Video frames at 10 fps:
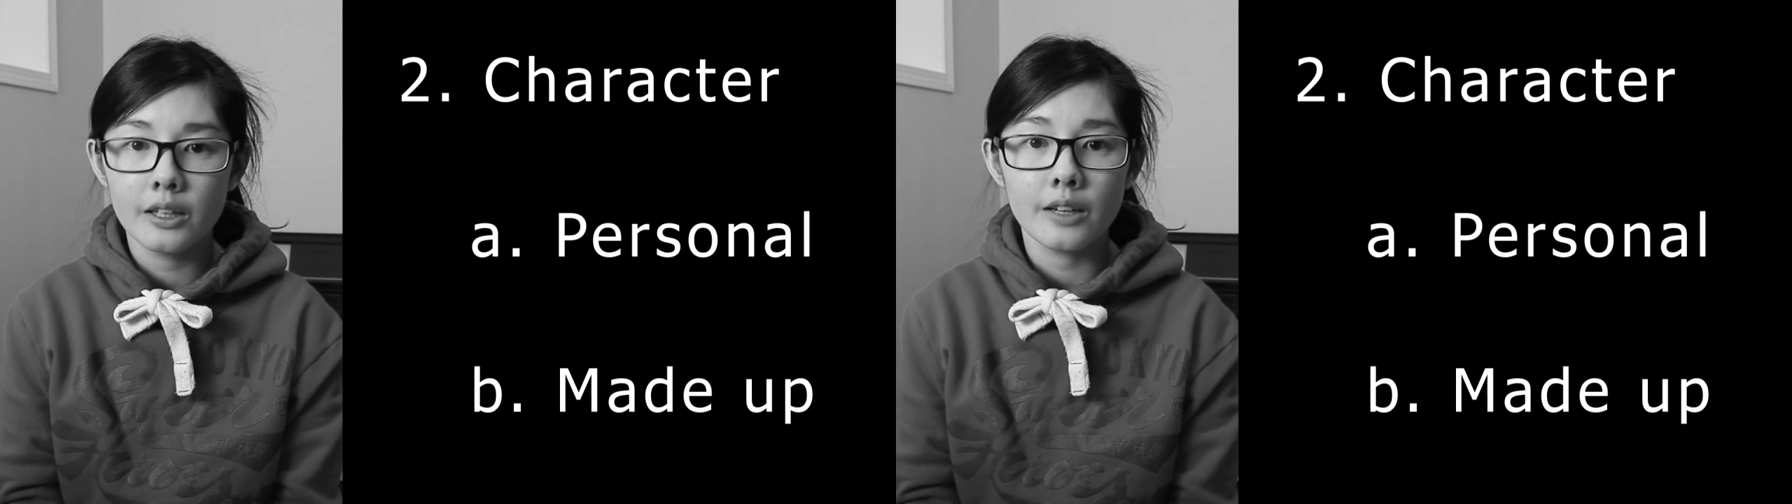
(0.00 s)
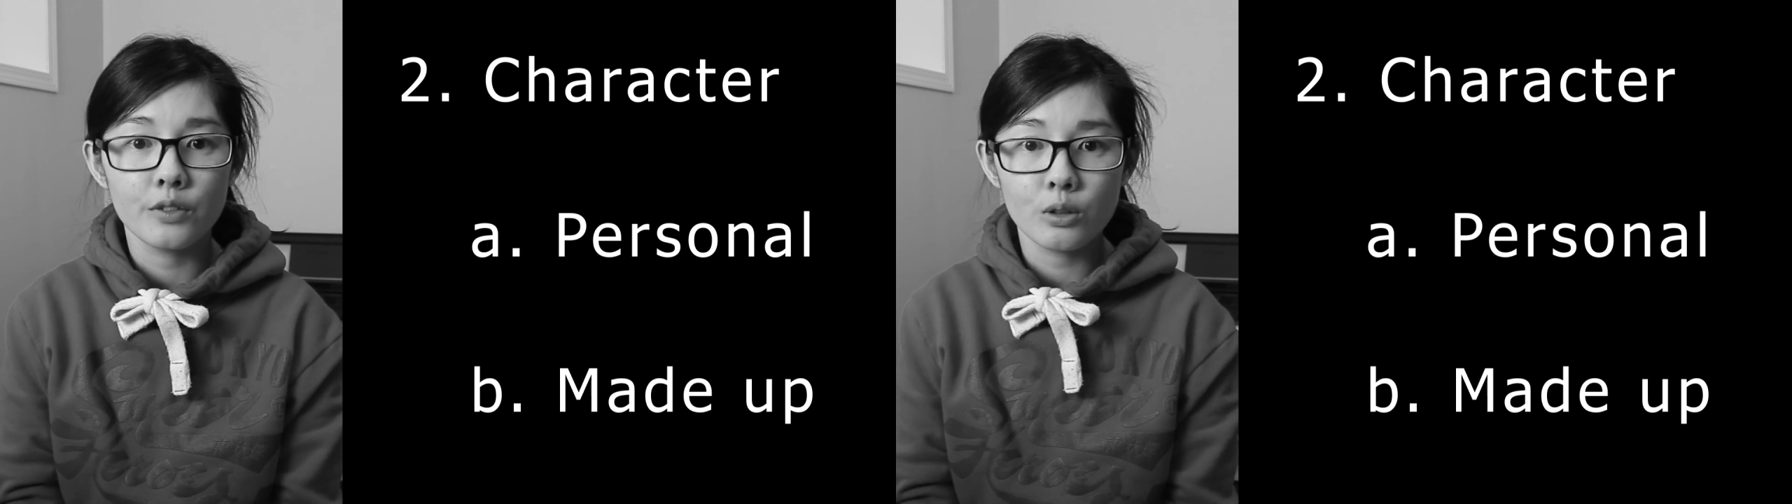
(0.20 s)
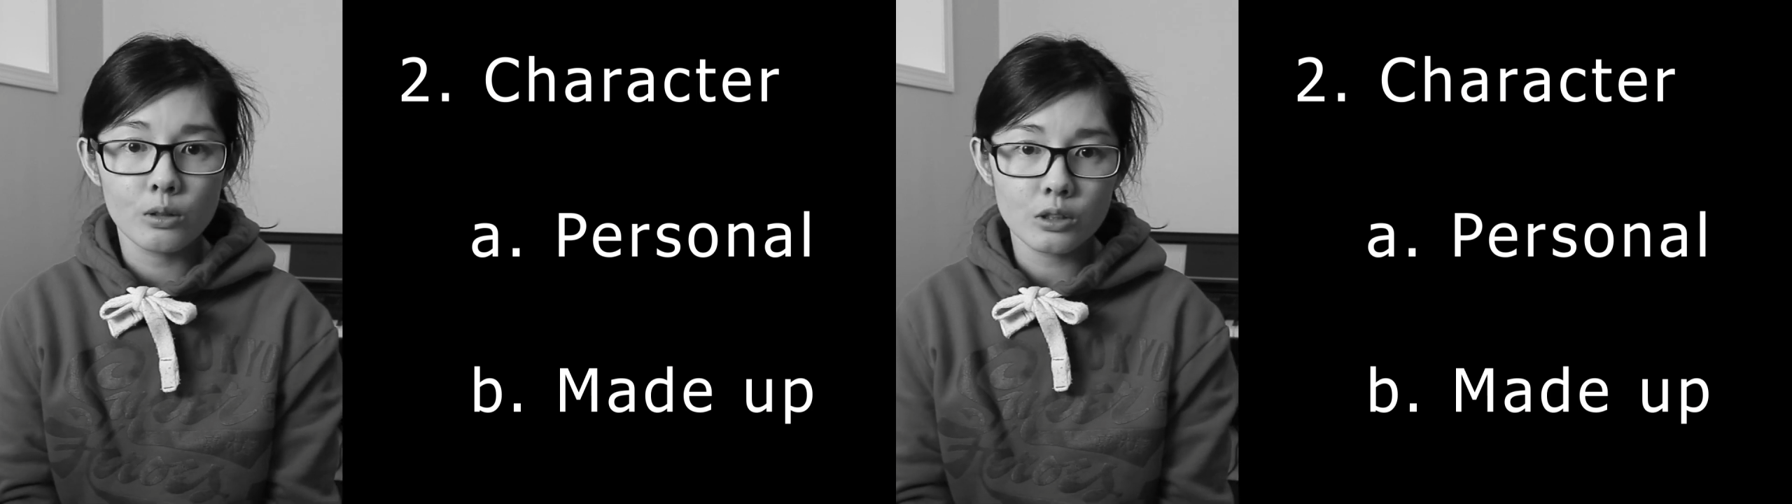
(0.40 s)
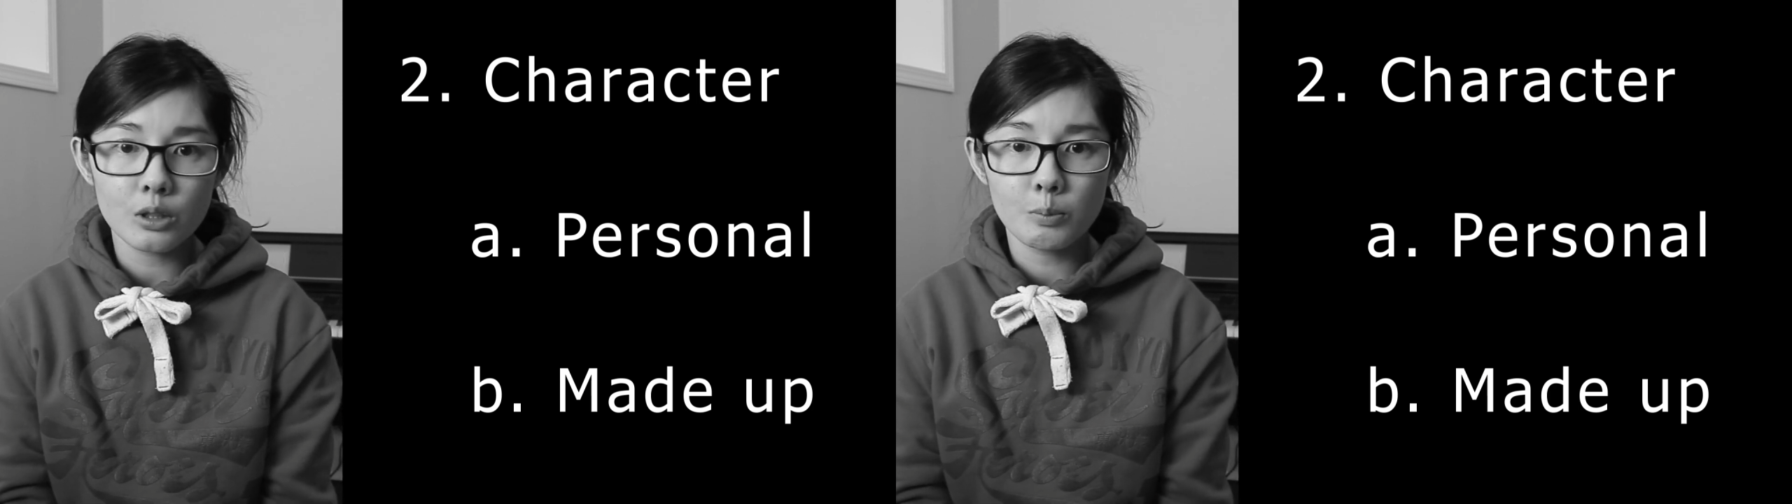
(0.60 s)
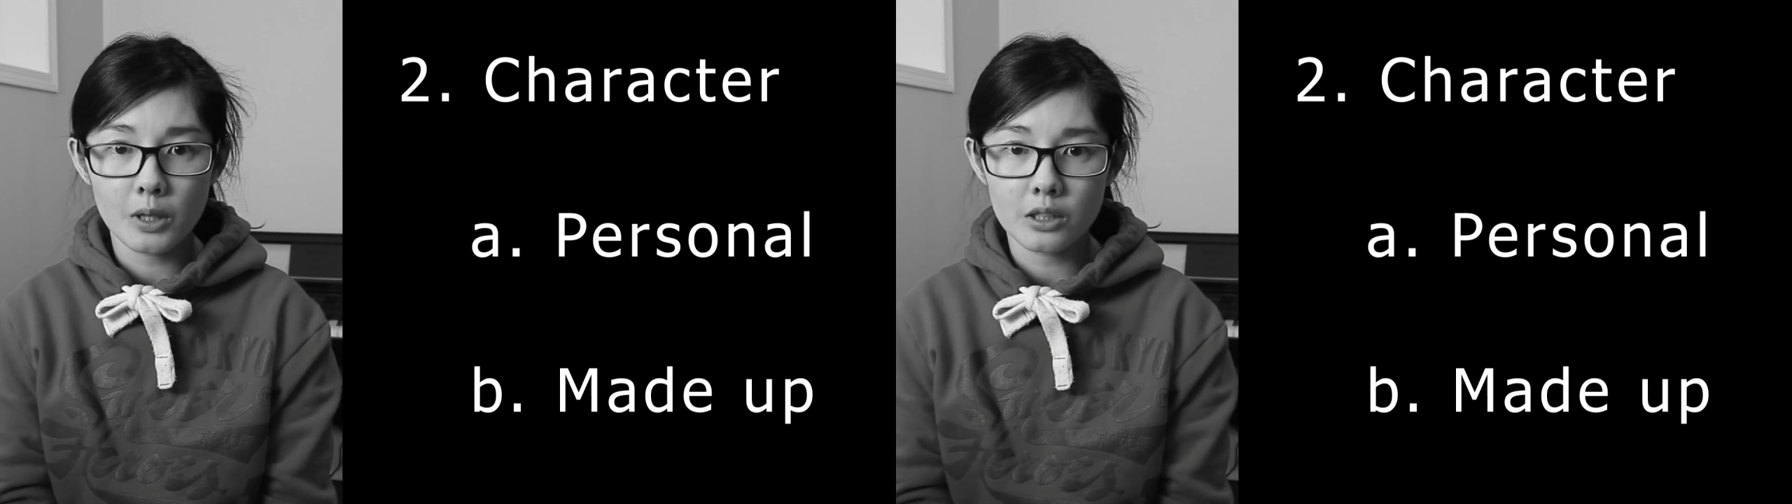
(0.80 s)
If you use
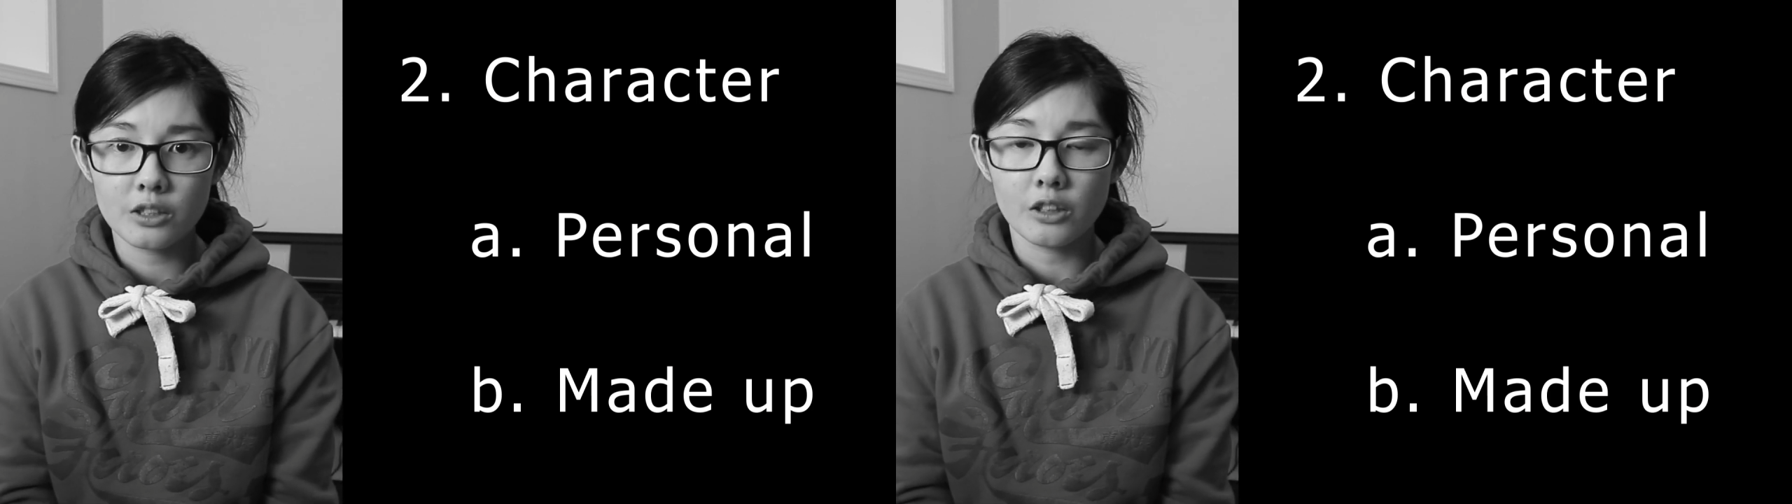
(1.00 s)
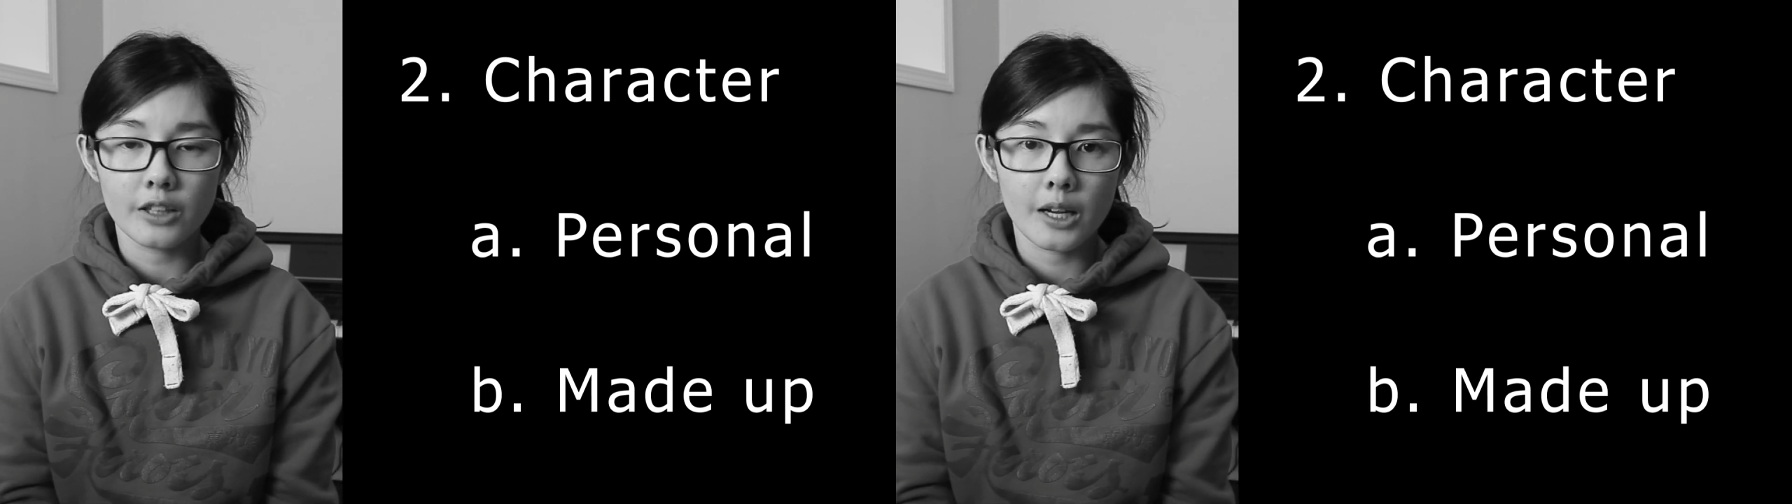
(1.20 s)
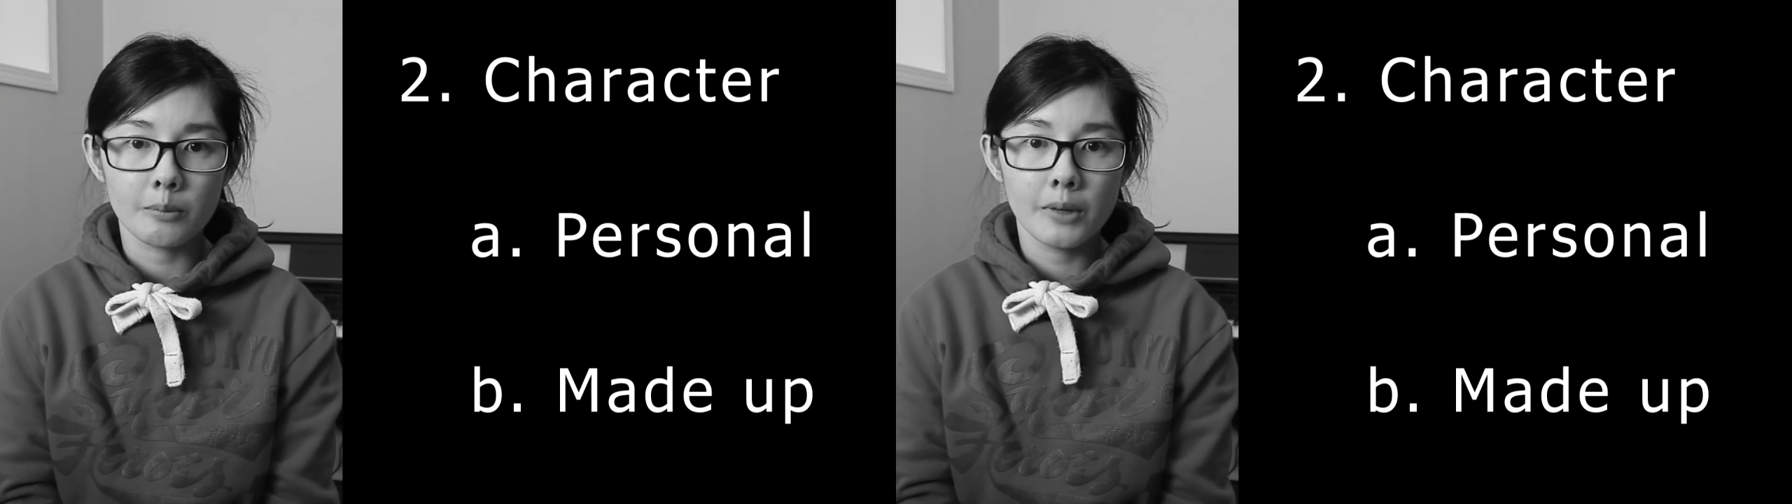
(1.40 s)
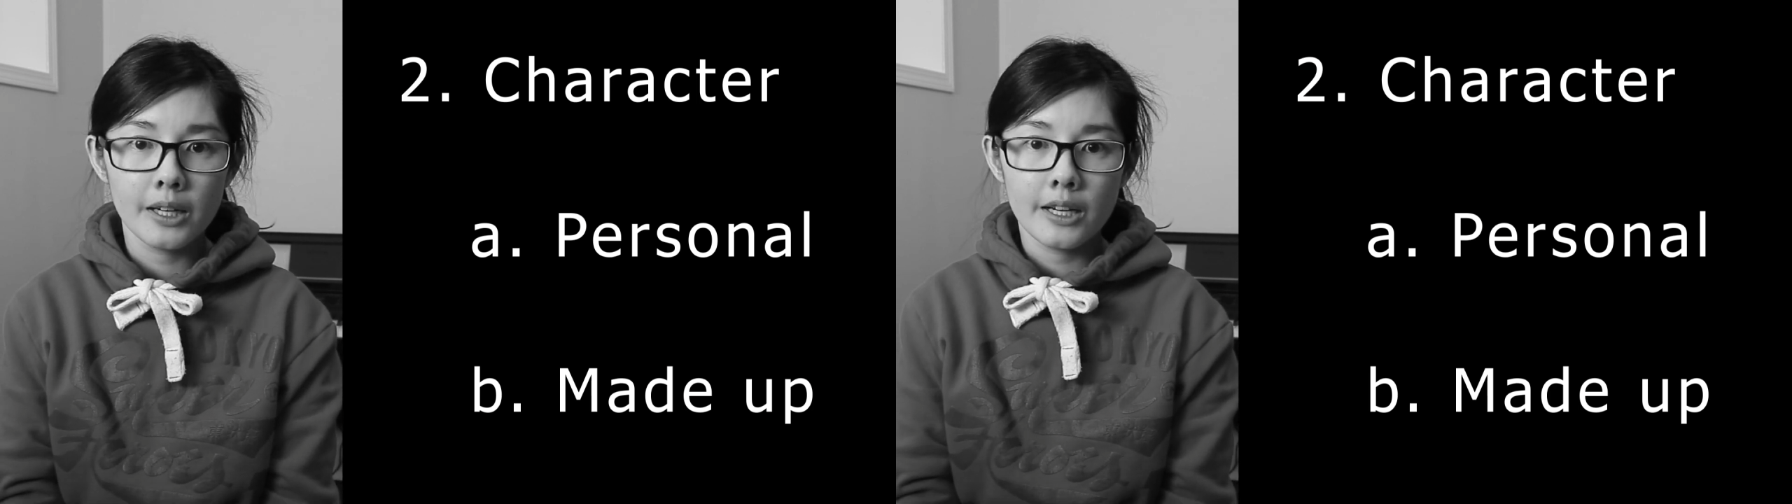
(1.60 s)
your personal name,